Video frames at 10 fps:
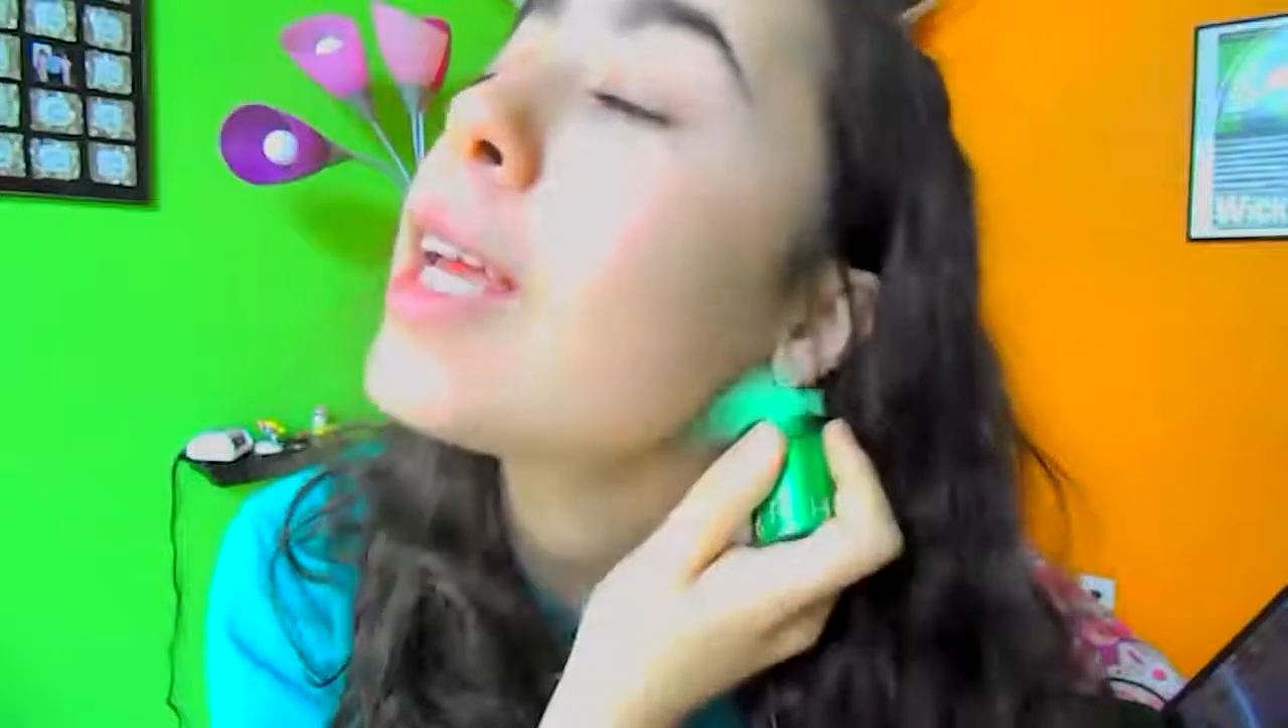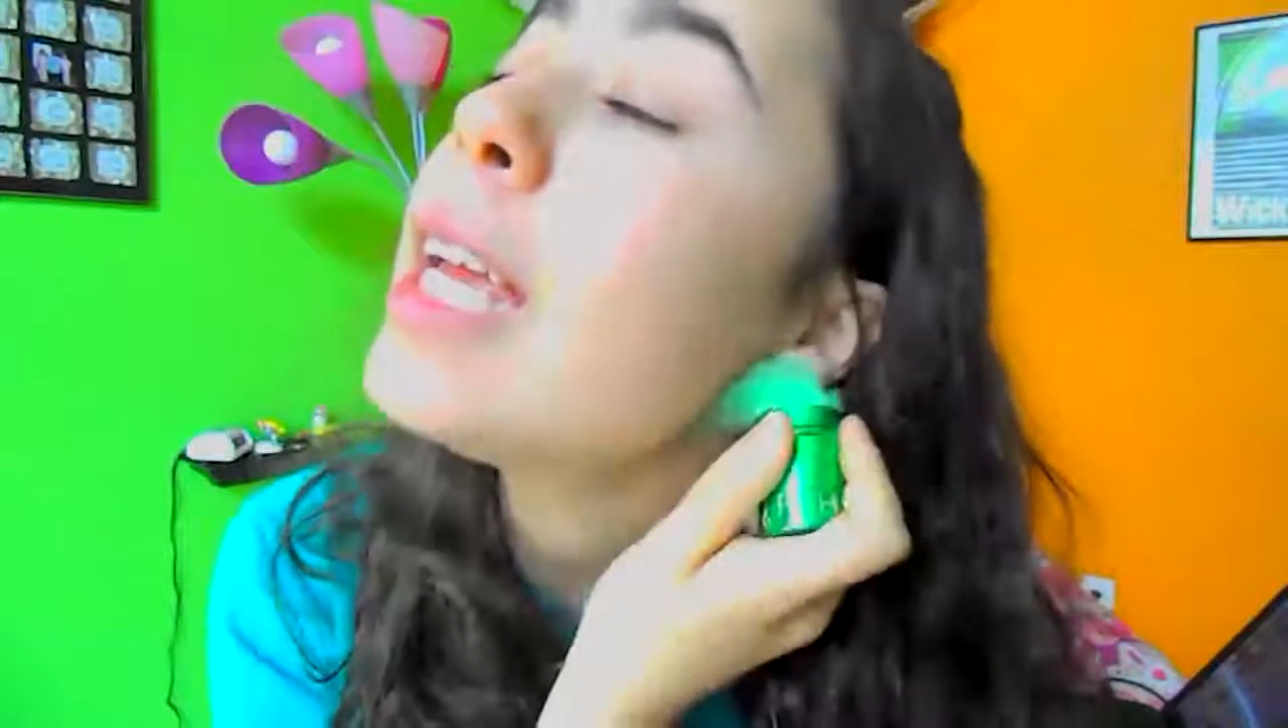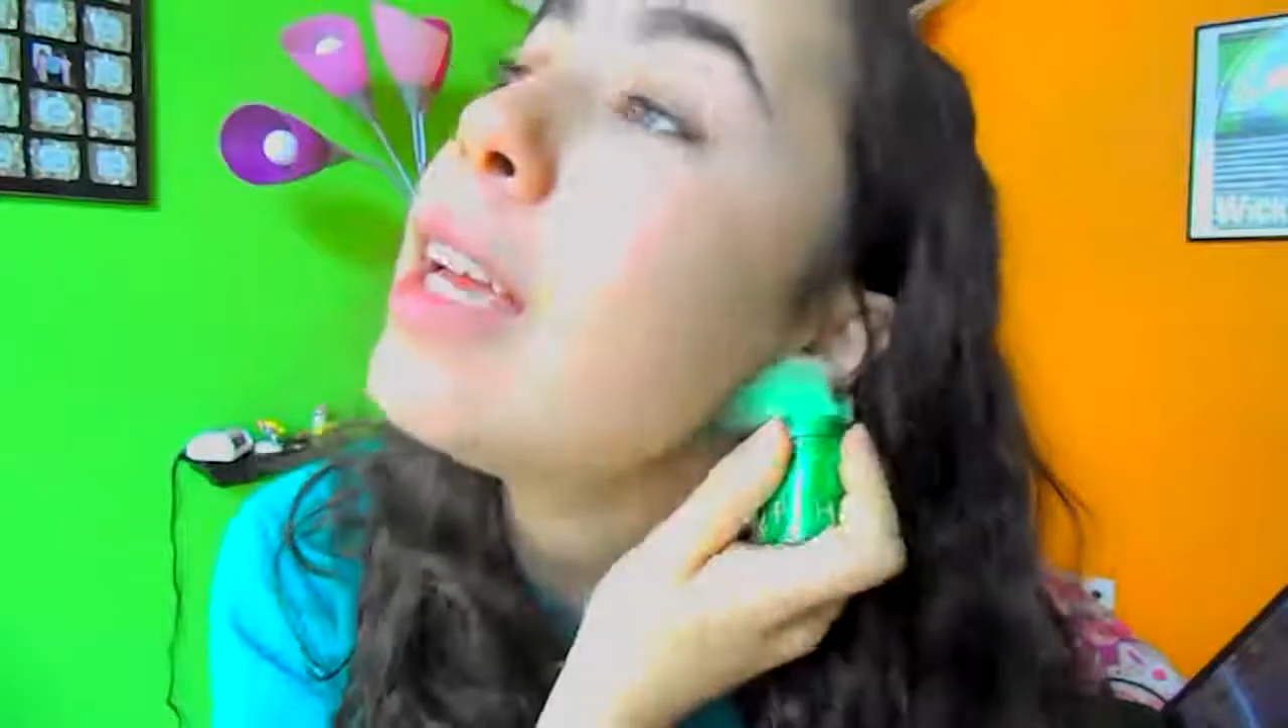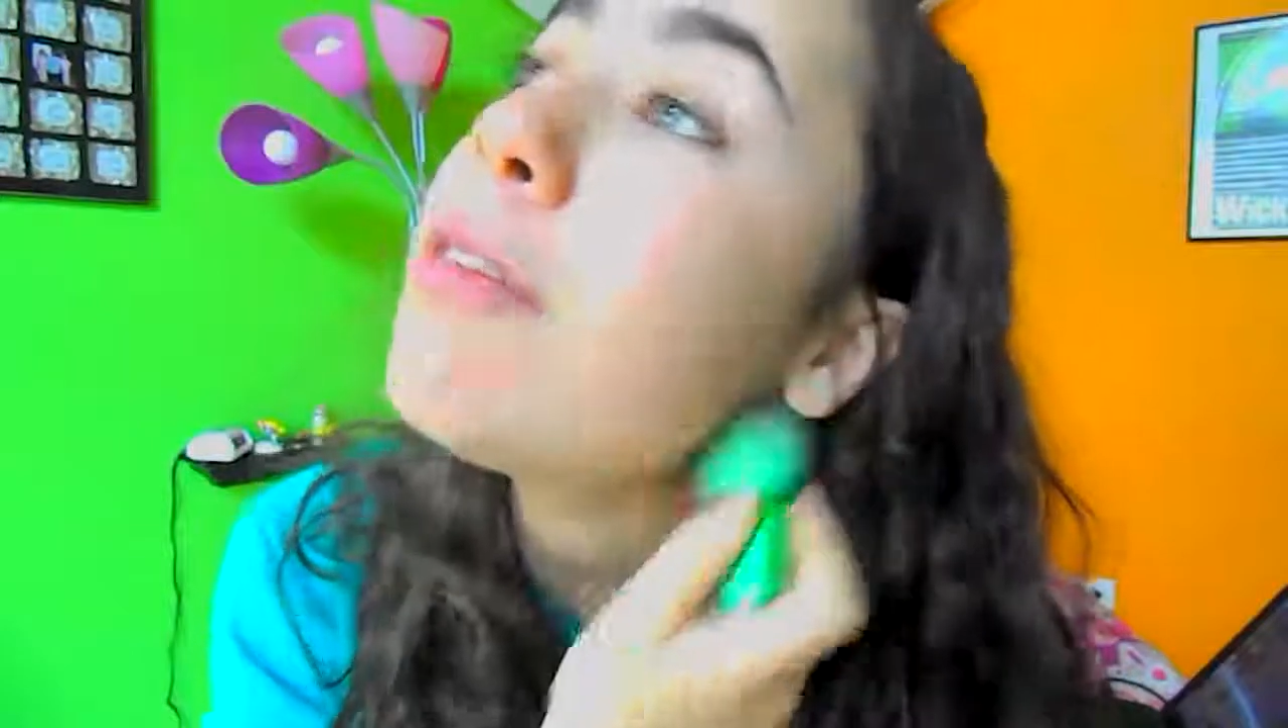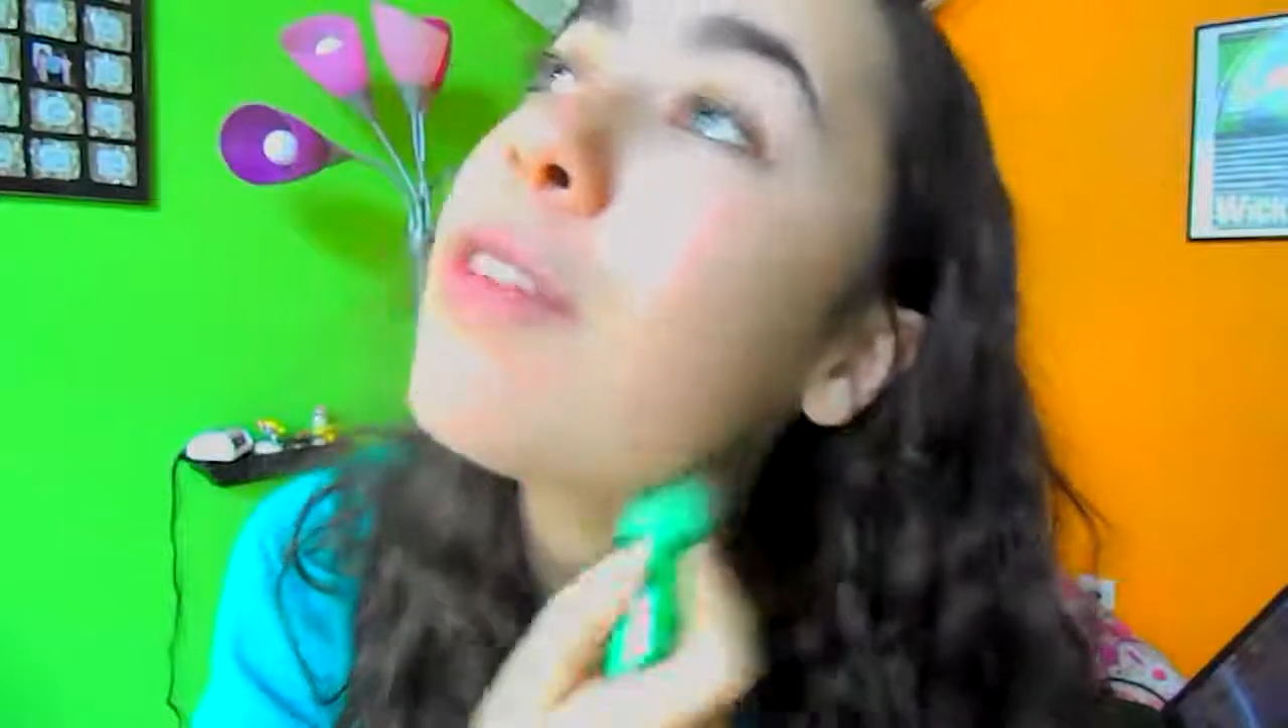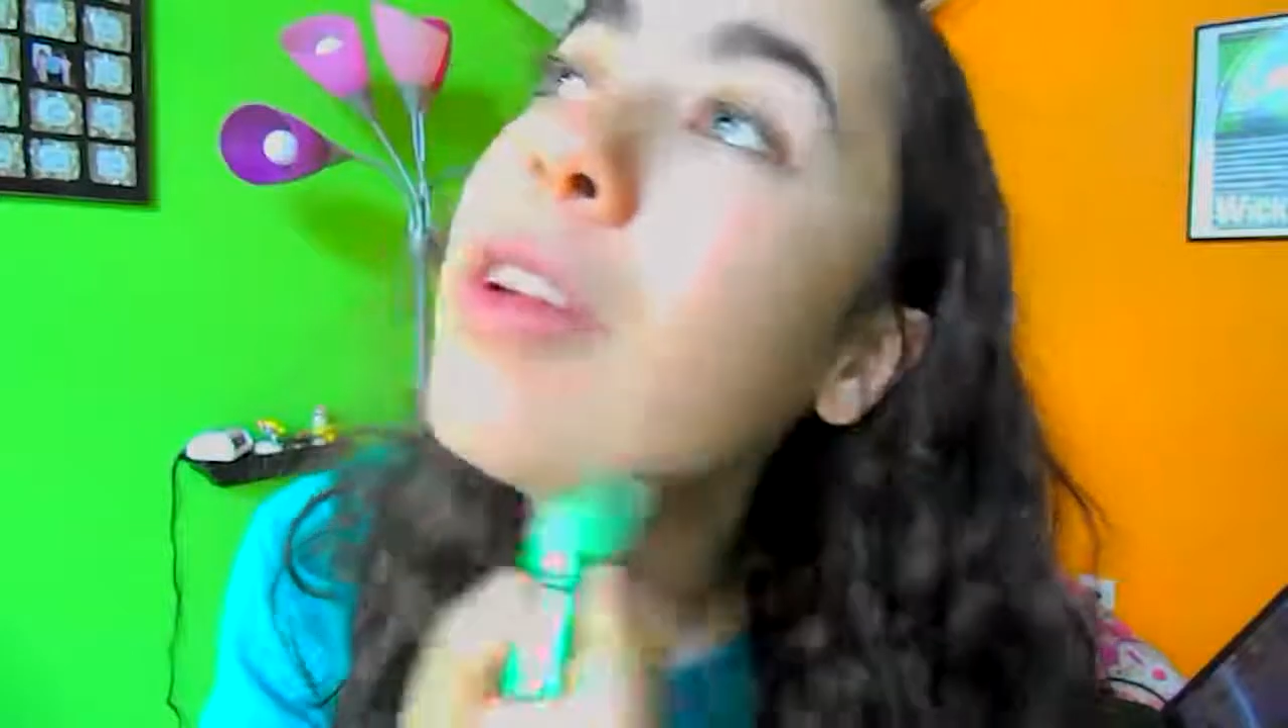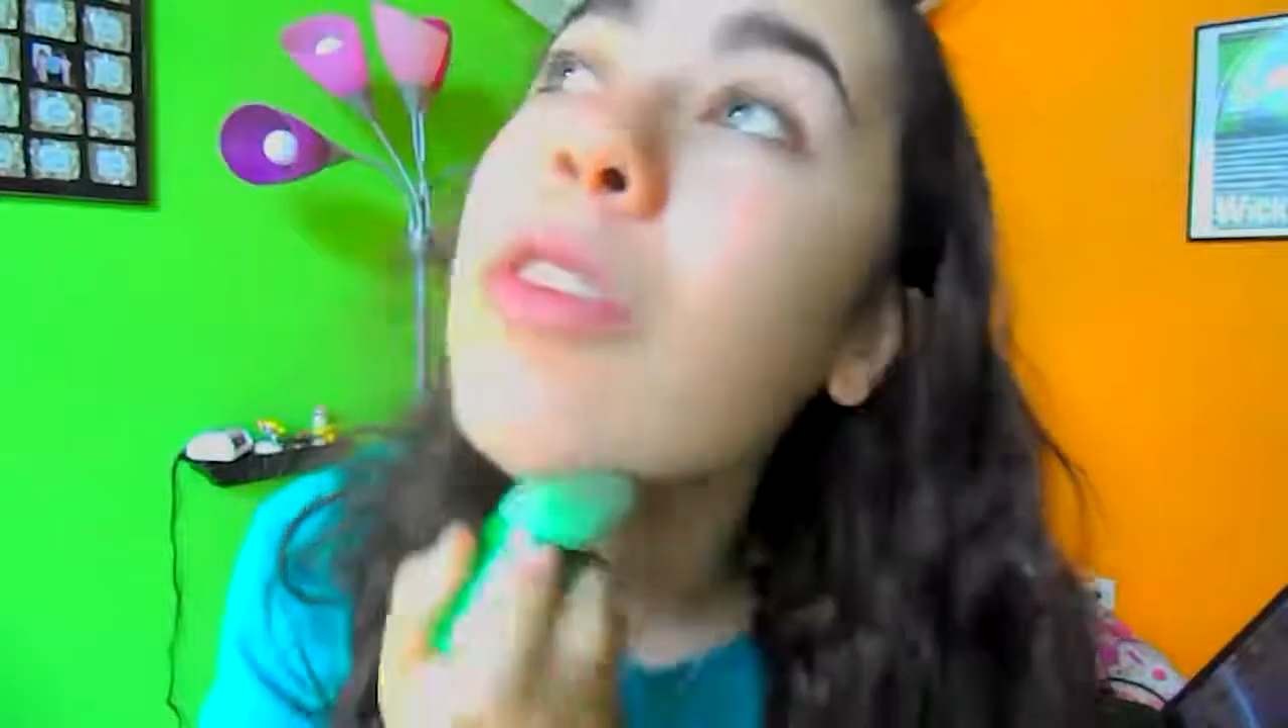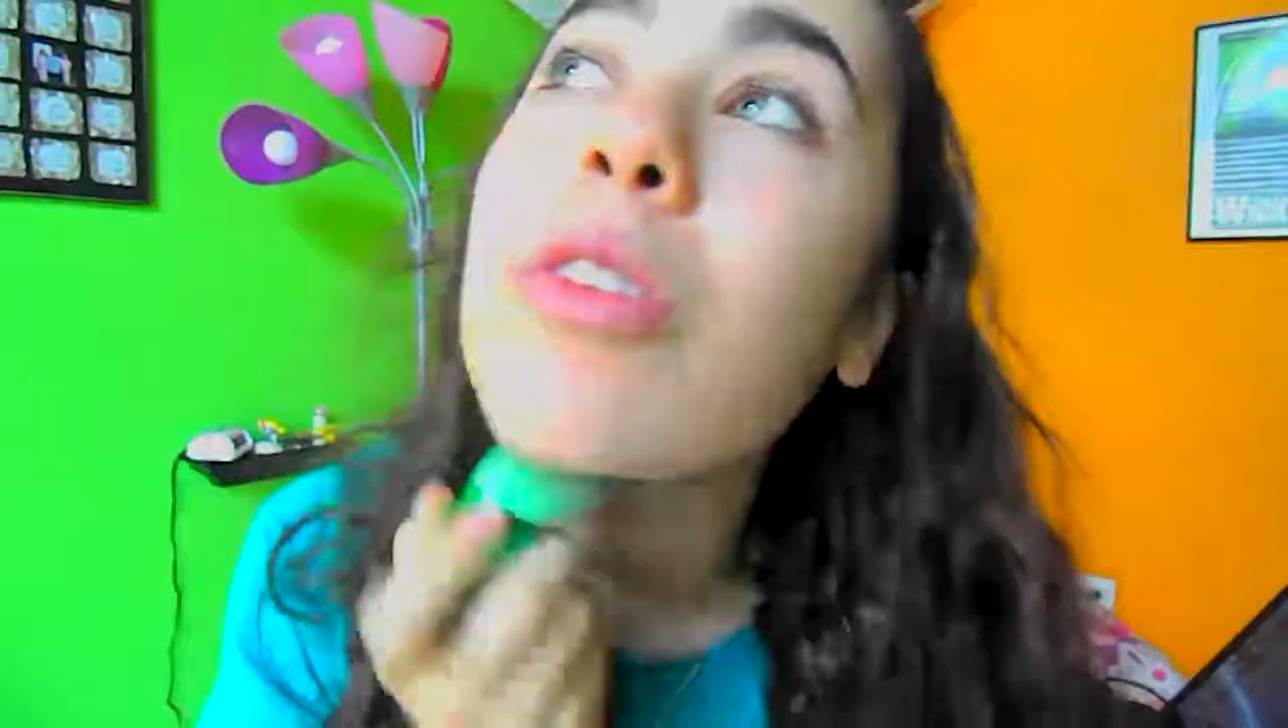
even